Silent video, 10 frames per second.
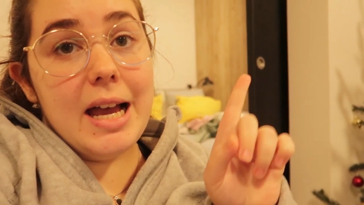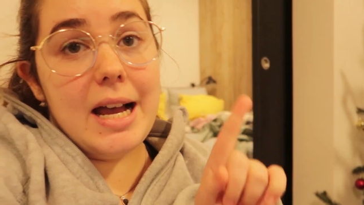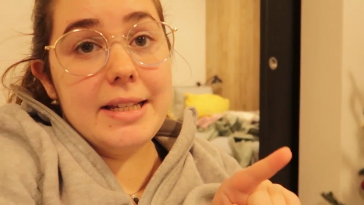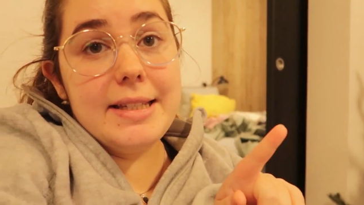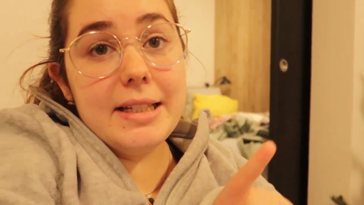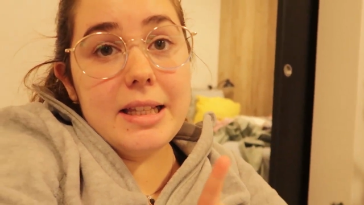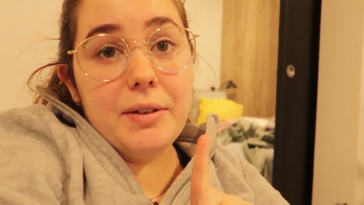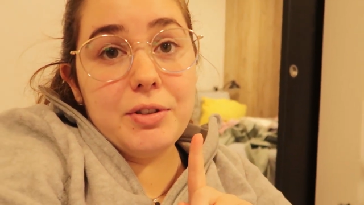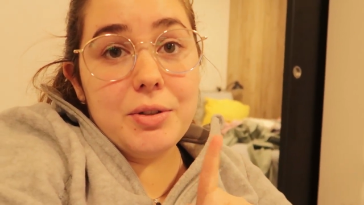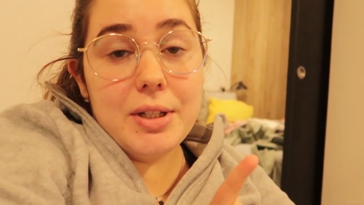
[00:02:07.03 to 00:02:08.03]
I still
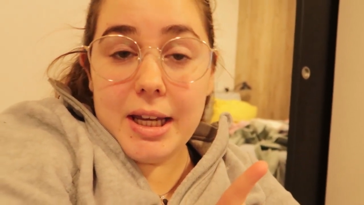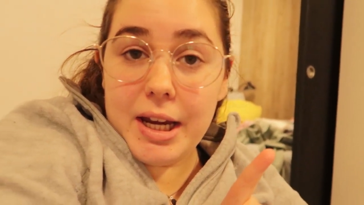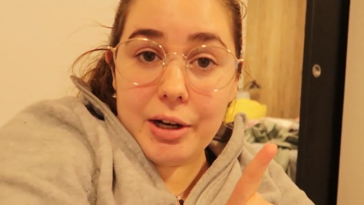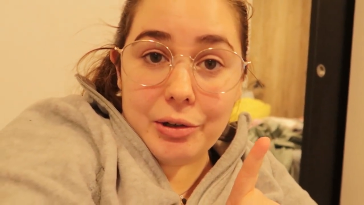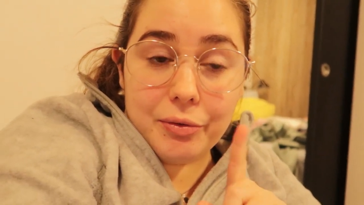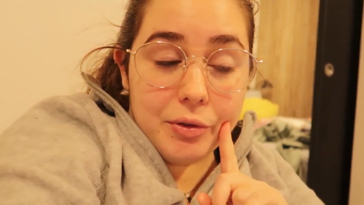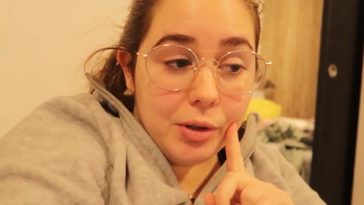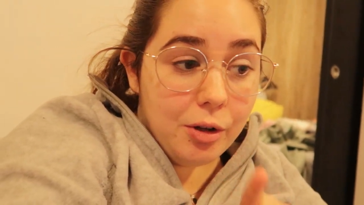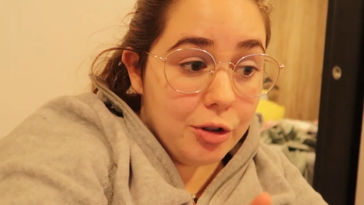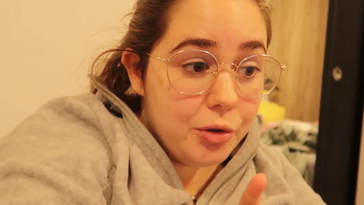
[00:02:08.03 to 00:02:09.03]
have to take care of
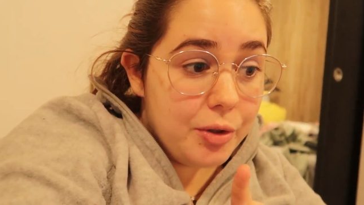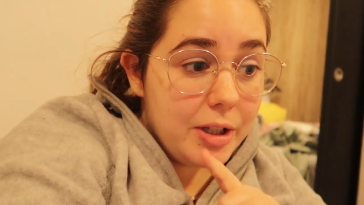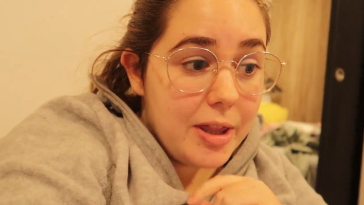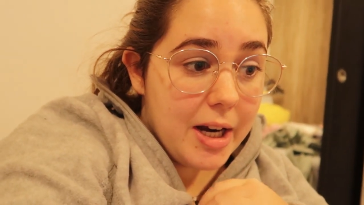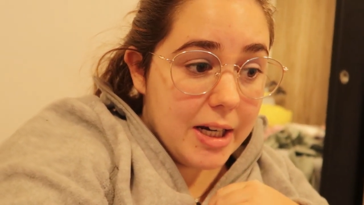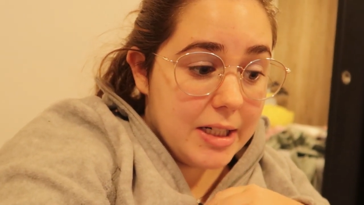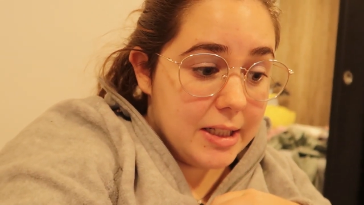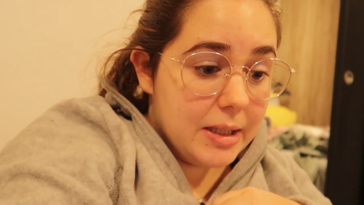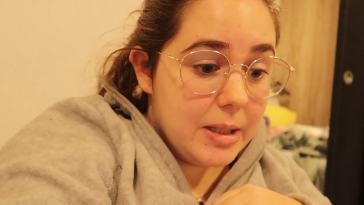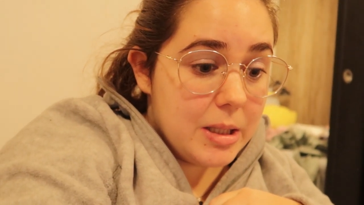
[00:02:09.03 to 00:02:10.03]
the laundry that I
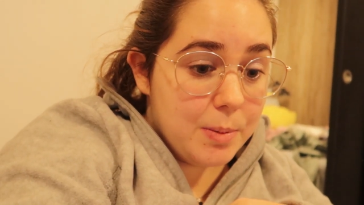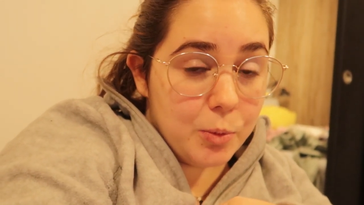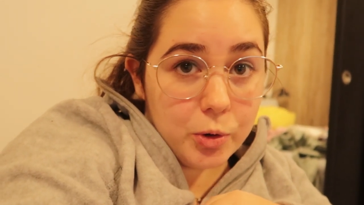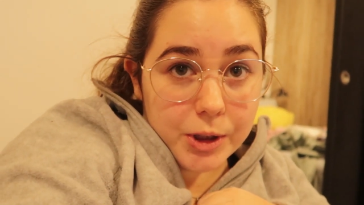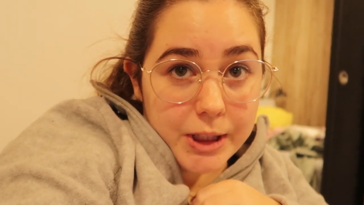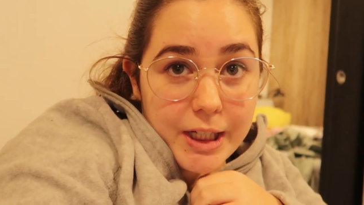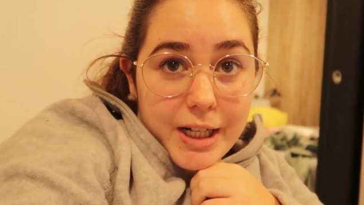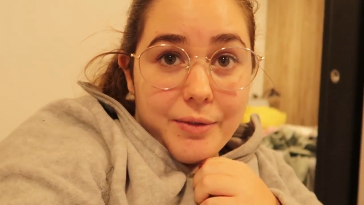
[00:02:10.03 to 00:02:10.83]
did this morning.